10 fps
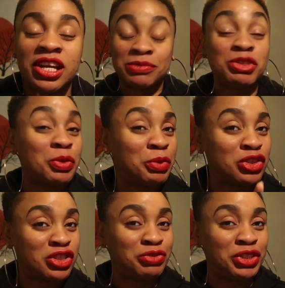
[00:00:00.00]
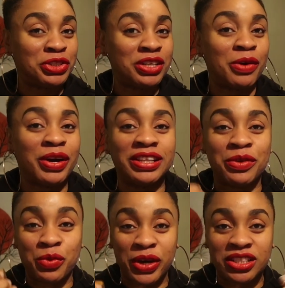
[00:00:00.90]
So I'm just gonna pause this video now and
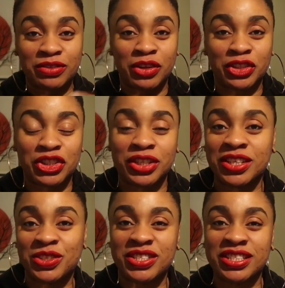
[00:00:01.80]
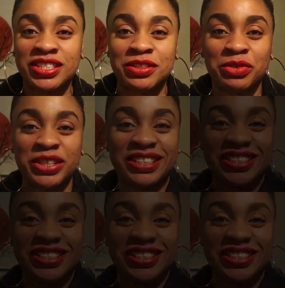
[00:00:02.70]
then wear this foundation and you see the difference.